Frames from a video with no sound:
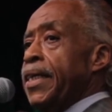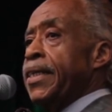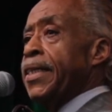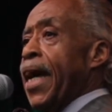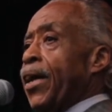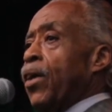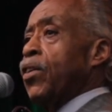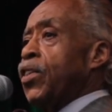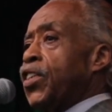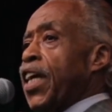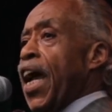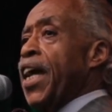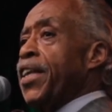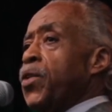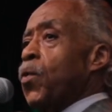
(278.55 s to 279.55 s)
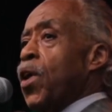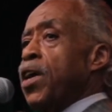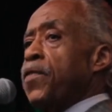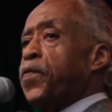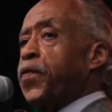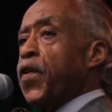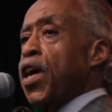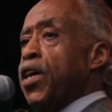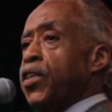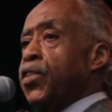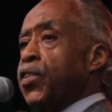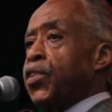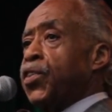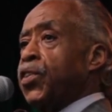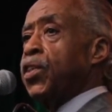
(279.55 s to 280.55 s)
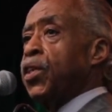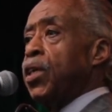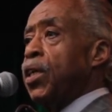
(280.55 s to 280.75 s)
that on January 1st,